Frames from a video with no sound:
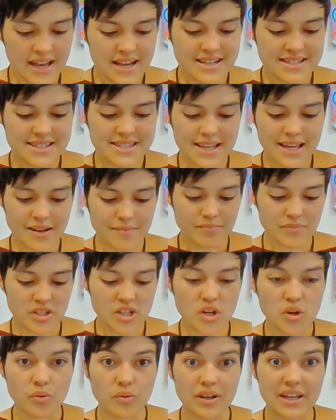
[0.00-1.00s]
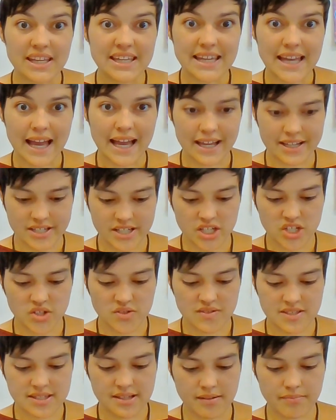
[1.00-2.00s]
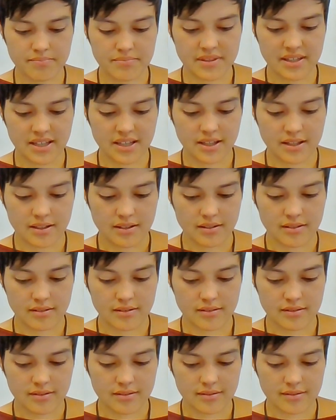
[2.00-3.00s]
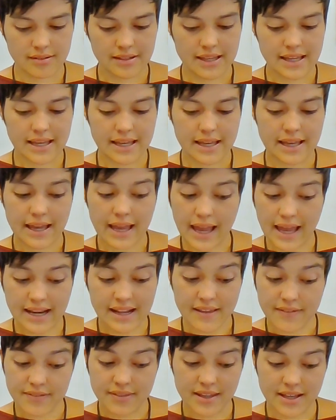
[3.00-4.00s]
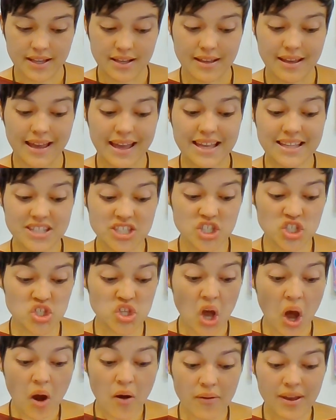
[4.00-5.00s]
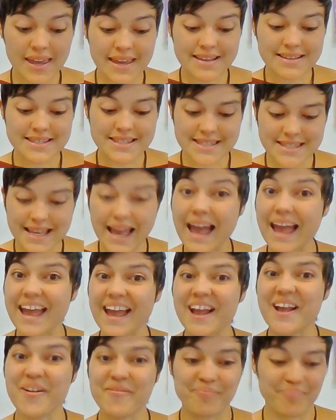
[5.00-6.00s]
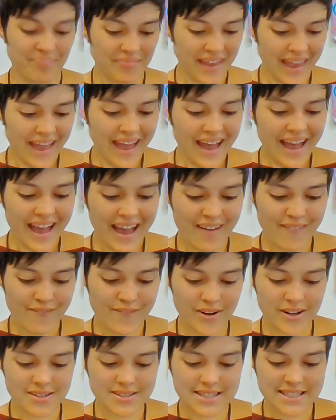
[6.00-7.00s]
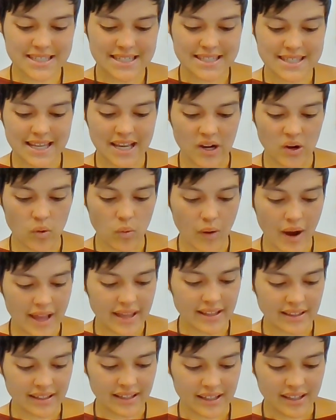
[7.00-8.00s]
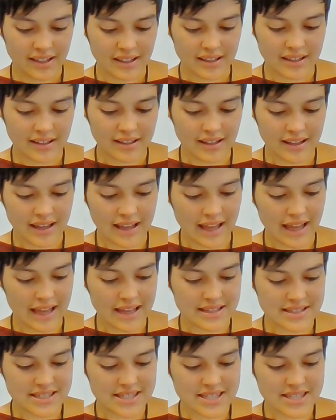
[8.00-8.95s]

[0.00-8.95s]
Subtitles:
Sam knew he had to do something. anything. And so he sang. At first he sang quietly and